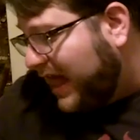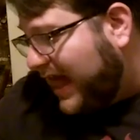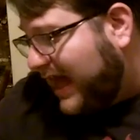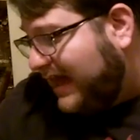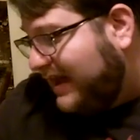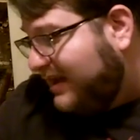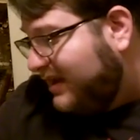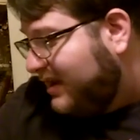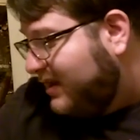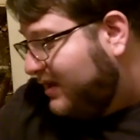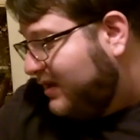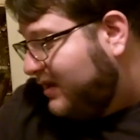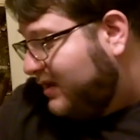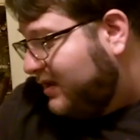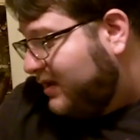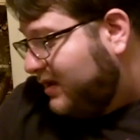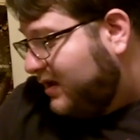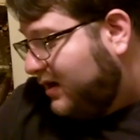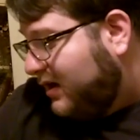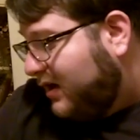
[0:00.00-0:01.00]
that,
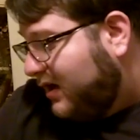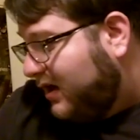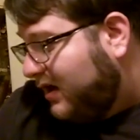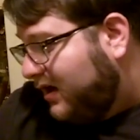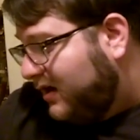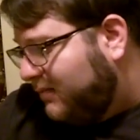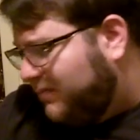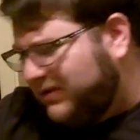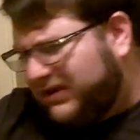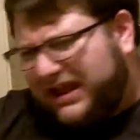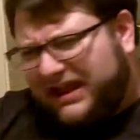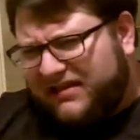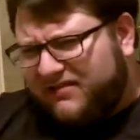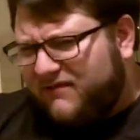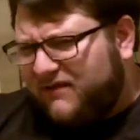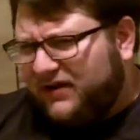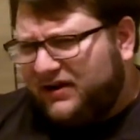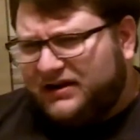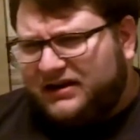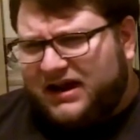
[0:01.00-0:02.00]
but yeah,
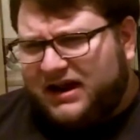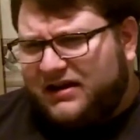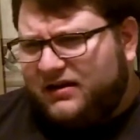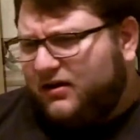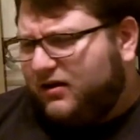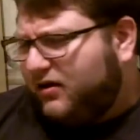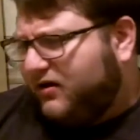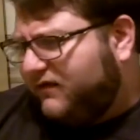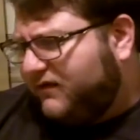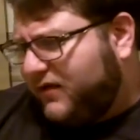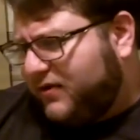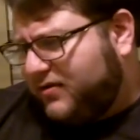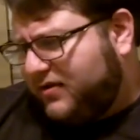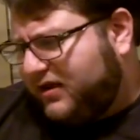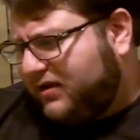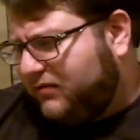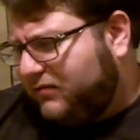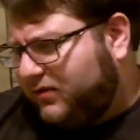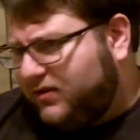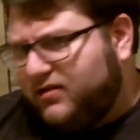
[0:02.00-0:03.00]
he's very down to earth. I was
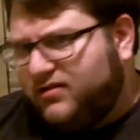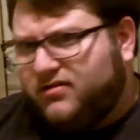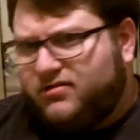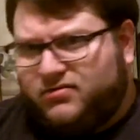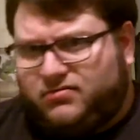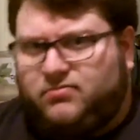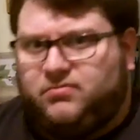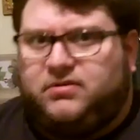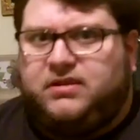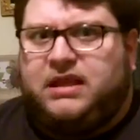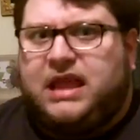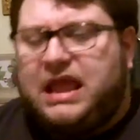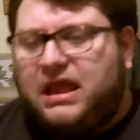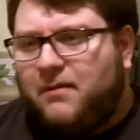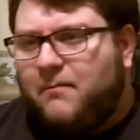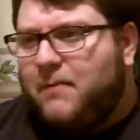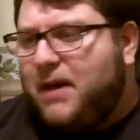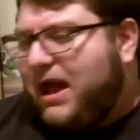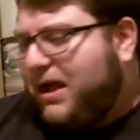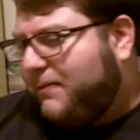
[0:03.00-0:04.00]
like really
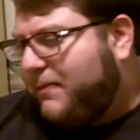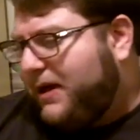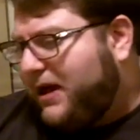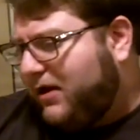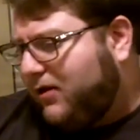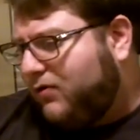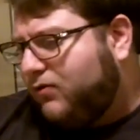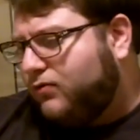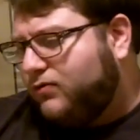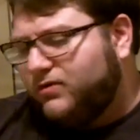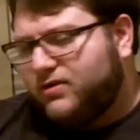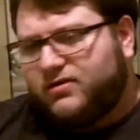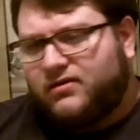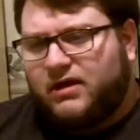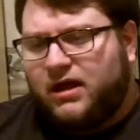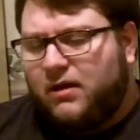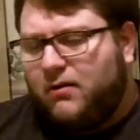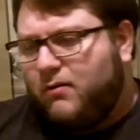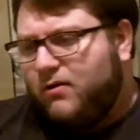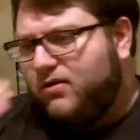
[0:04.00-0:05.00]
taken back by how cool this
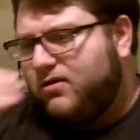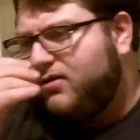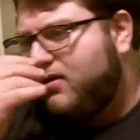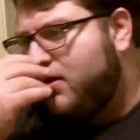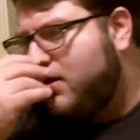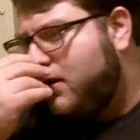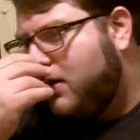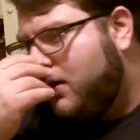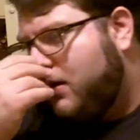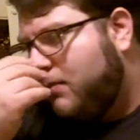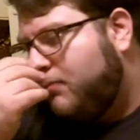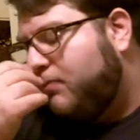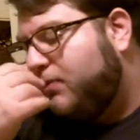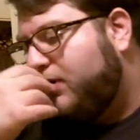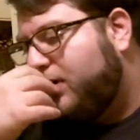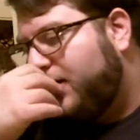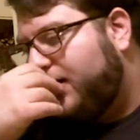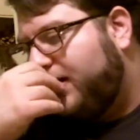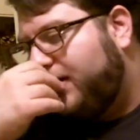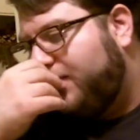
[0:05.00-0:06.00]
guy was.
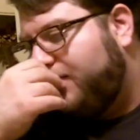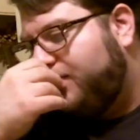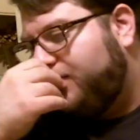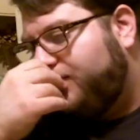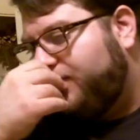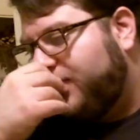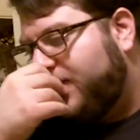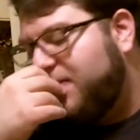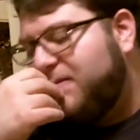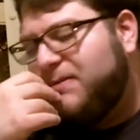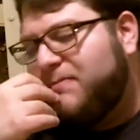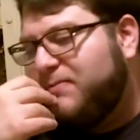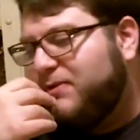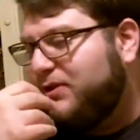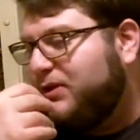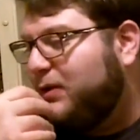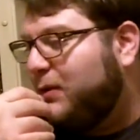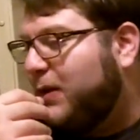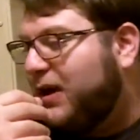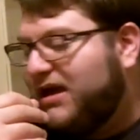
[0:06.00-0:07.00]
But him and
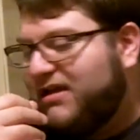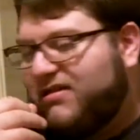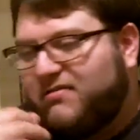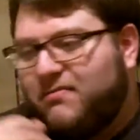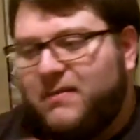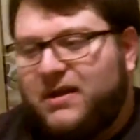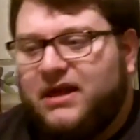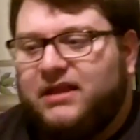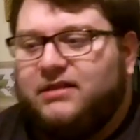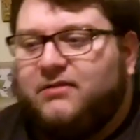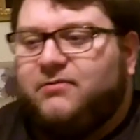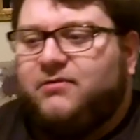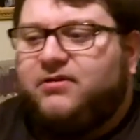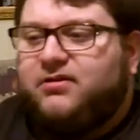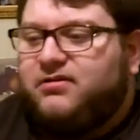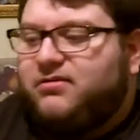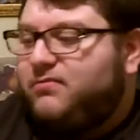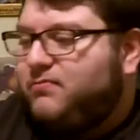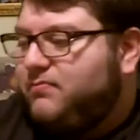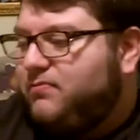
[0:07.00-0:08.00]
Billy West, man, they
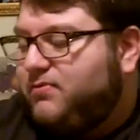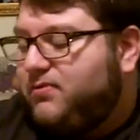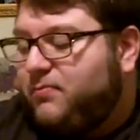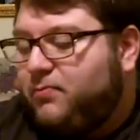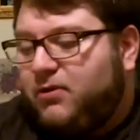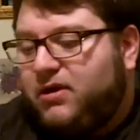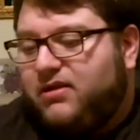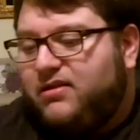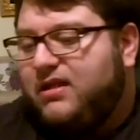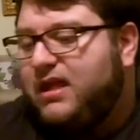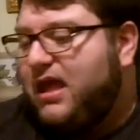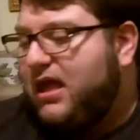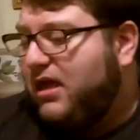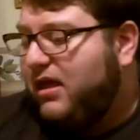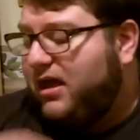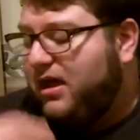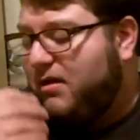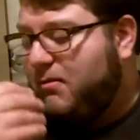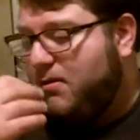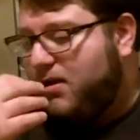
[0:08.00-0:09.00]
really surprised the
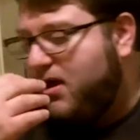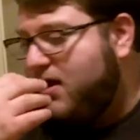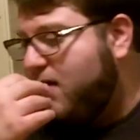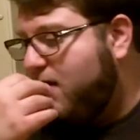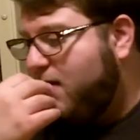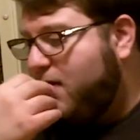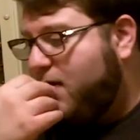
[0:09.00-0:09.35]
hell out of me.